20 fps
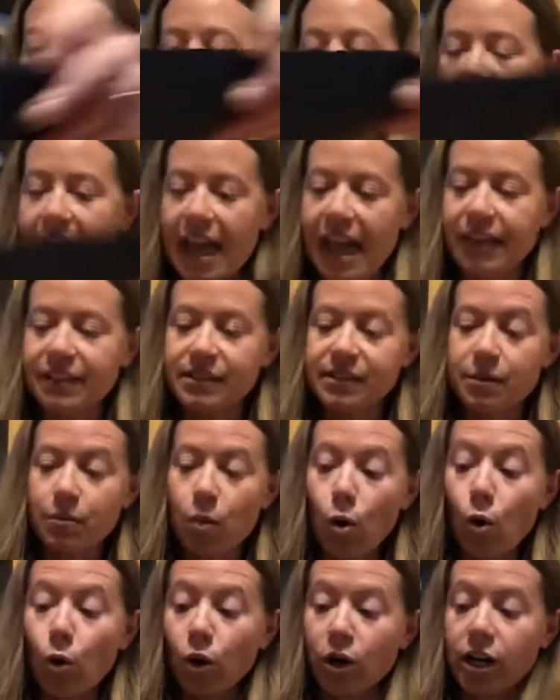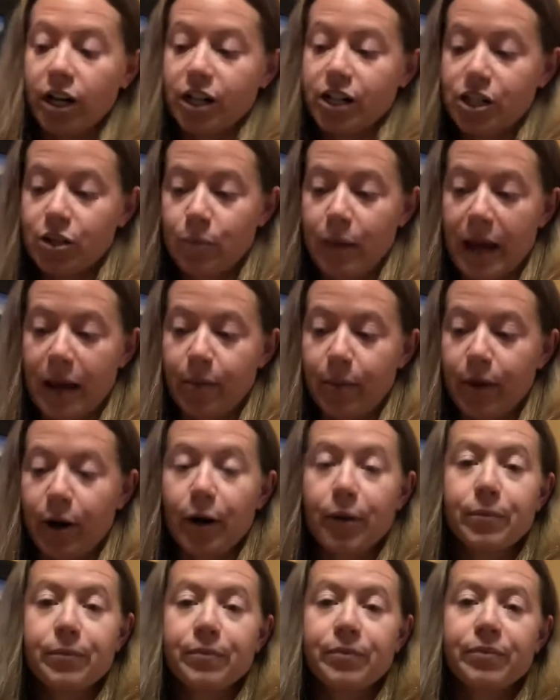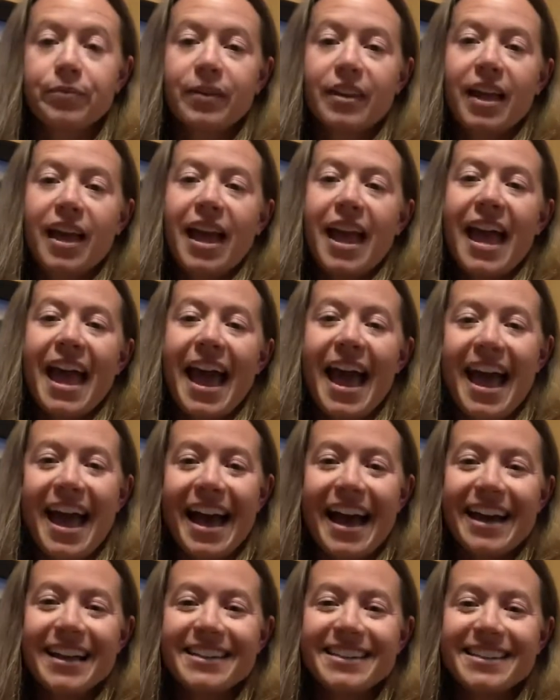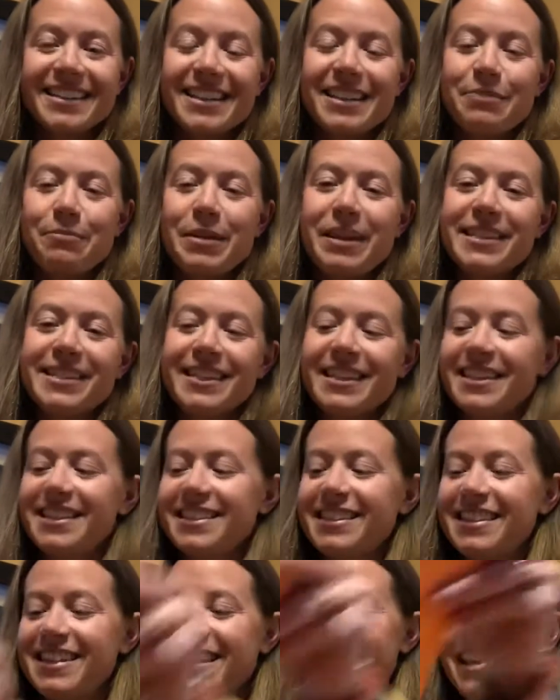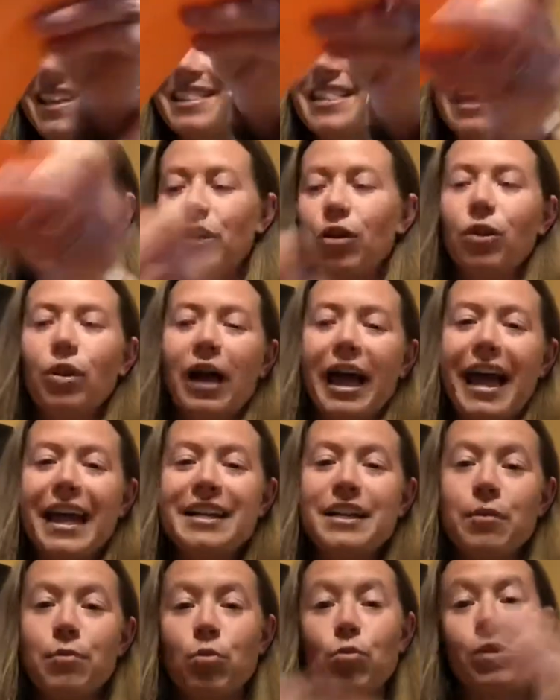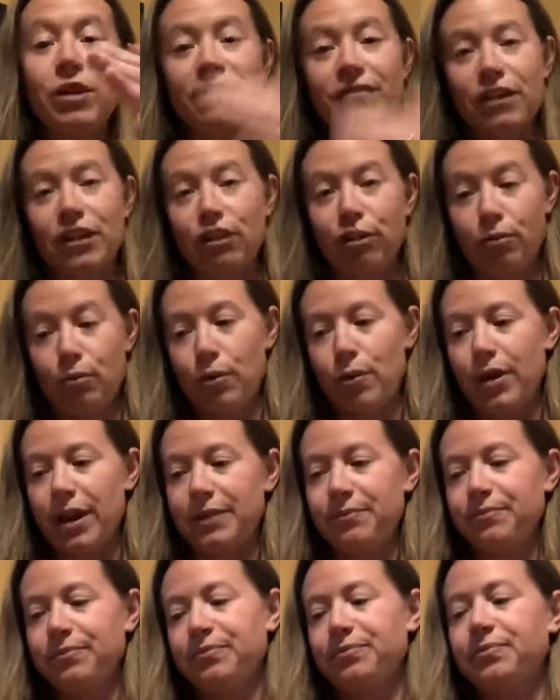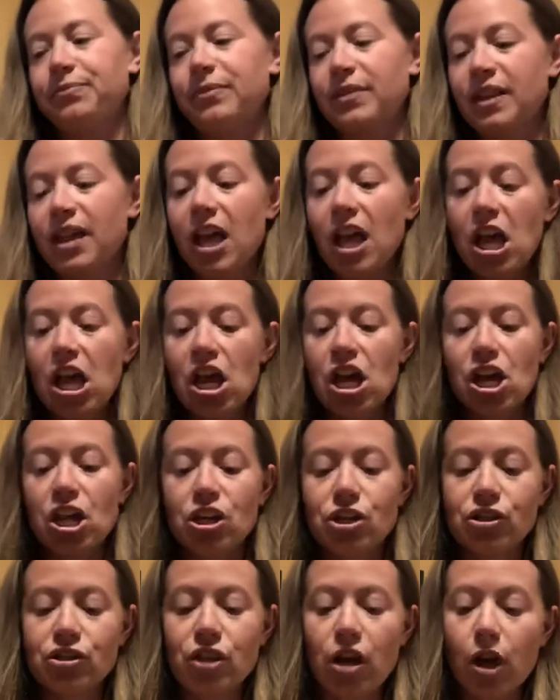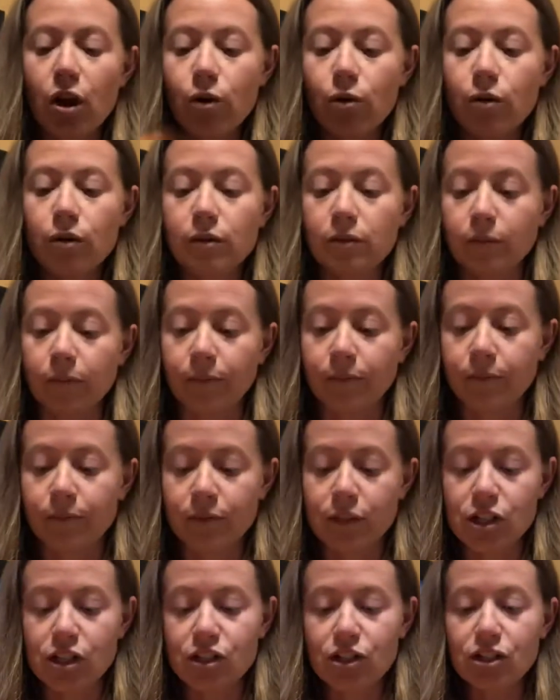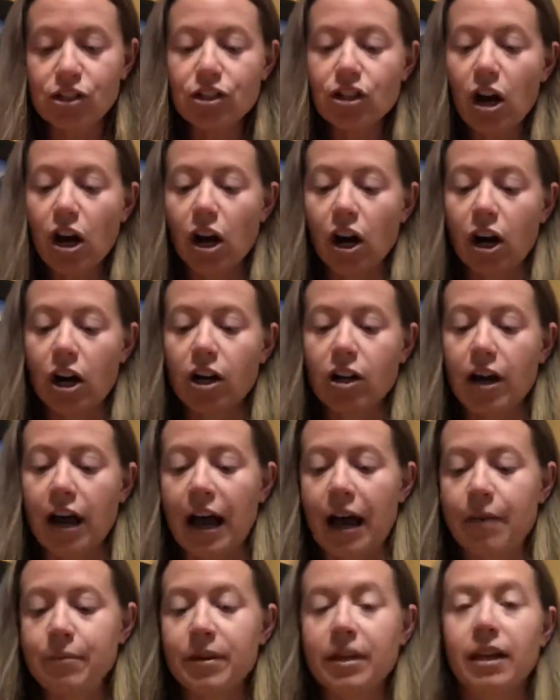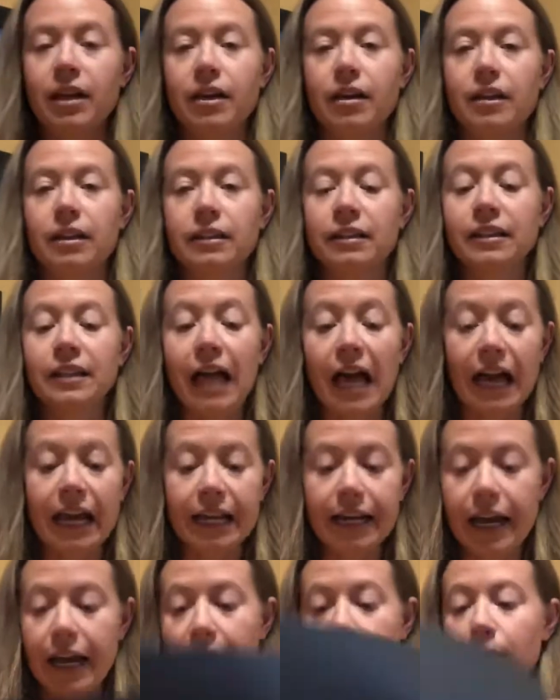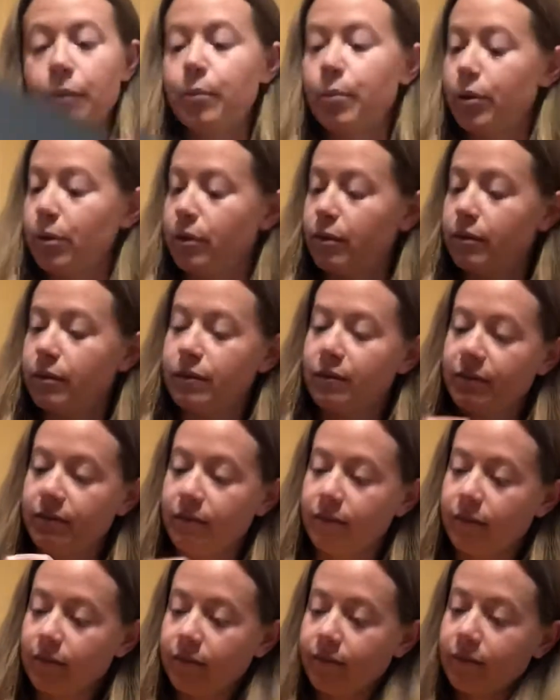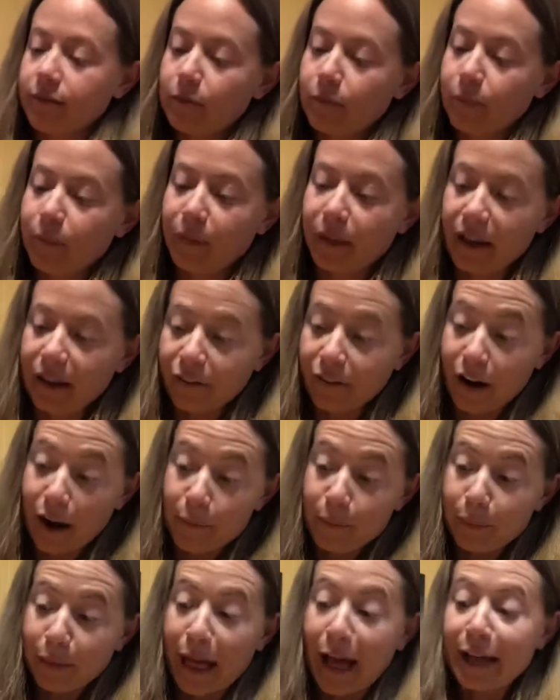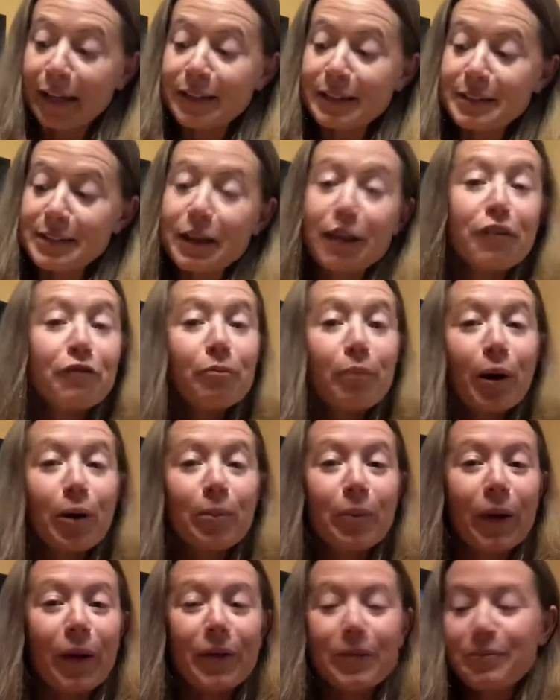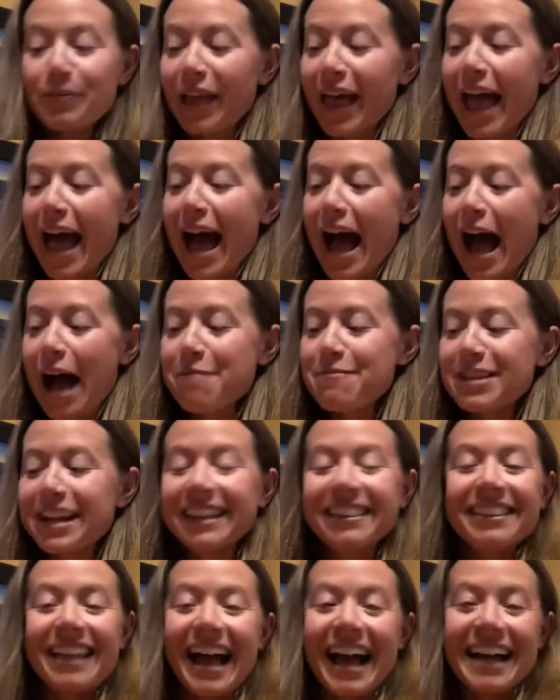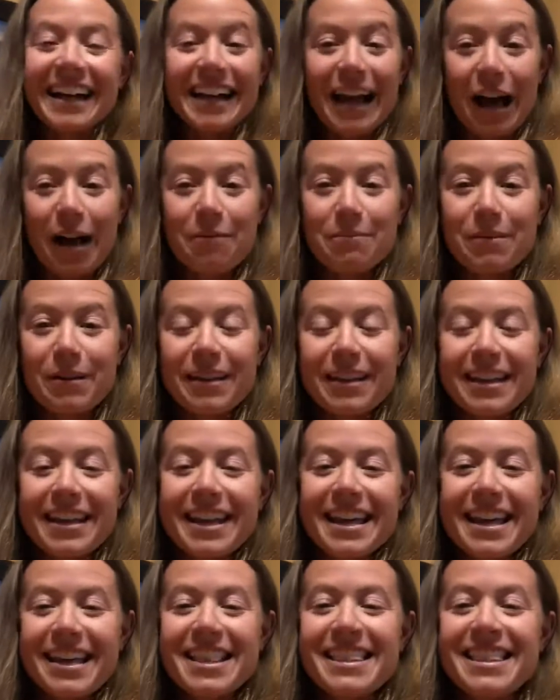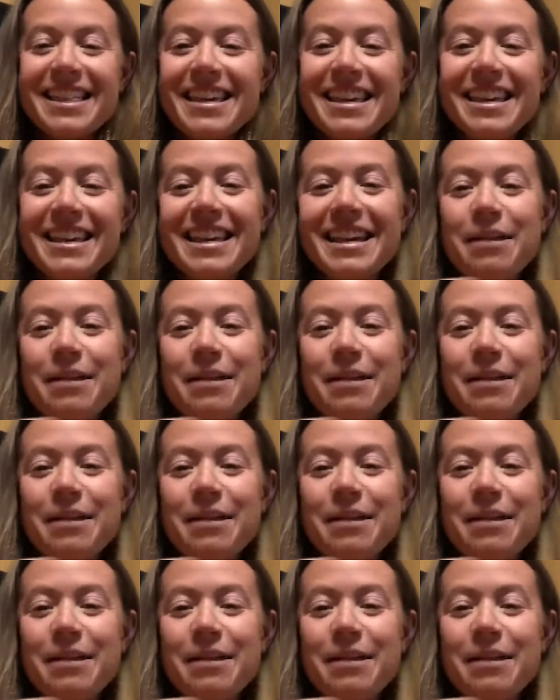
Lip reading: and some orange paper as pieces that'll end up weaving through it. So to start, I'm going to line up, grab black instead of purple. I'm going to line up the